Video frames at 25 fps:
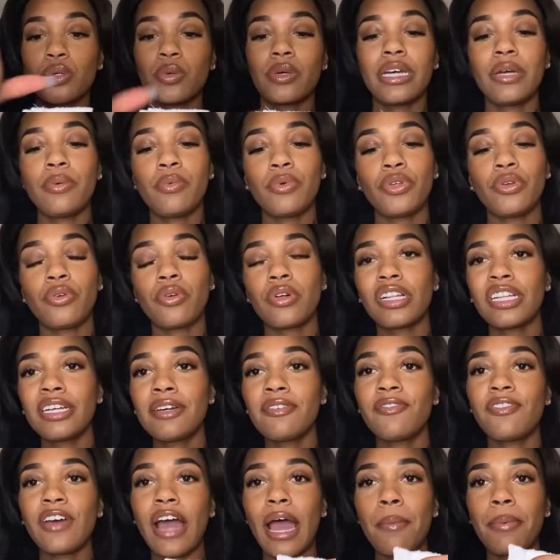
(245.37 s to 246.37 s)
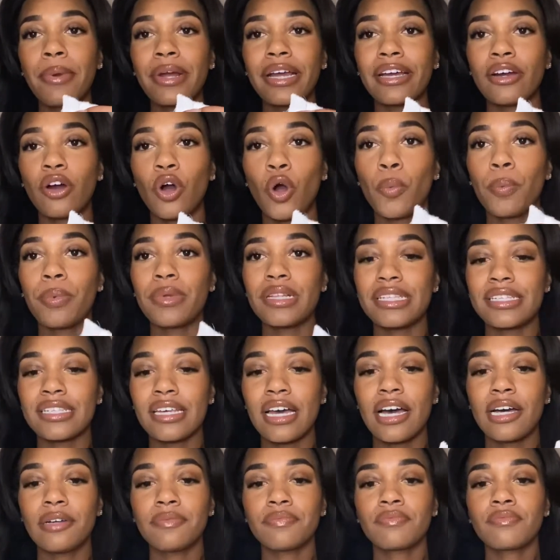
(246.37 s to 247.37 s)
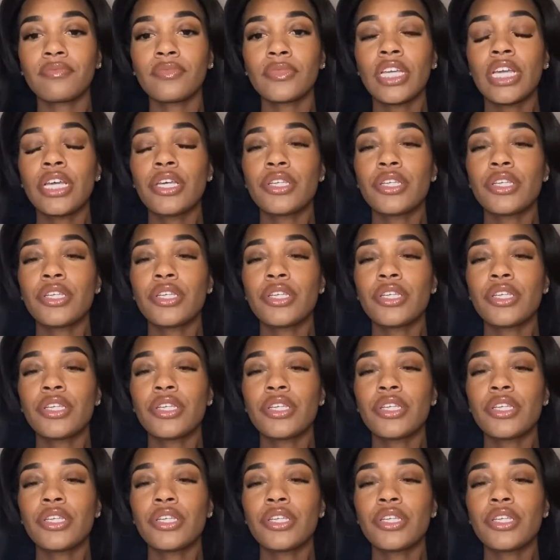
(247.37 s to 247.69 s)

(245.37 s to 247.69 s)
it. When you clip fabric, it opens up.